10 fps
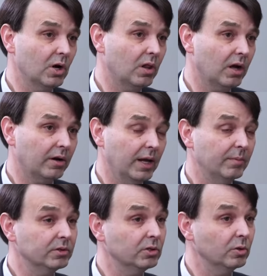no longer
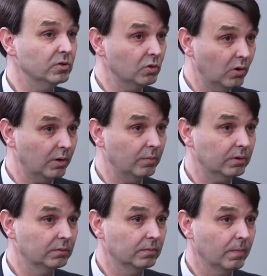able to absorb
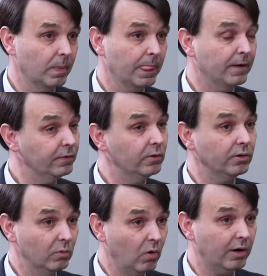the food
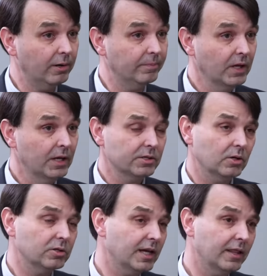or the water.
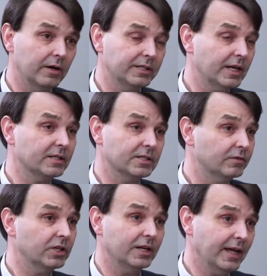So say their intestines
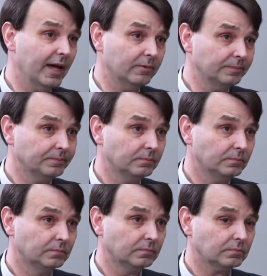have shut down
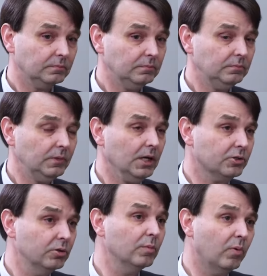
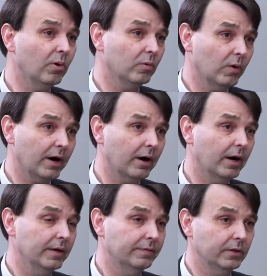to the point where
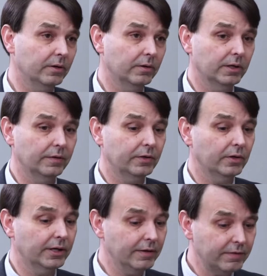if you're
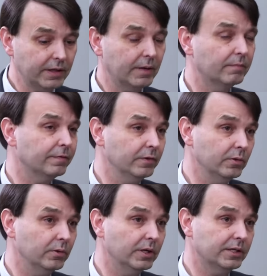giving them
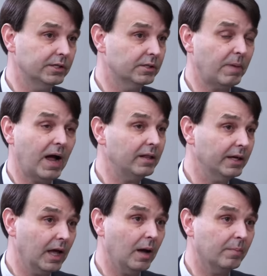food, it's just
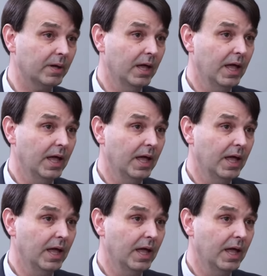piling up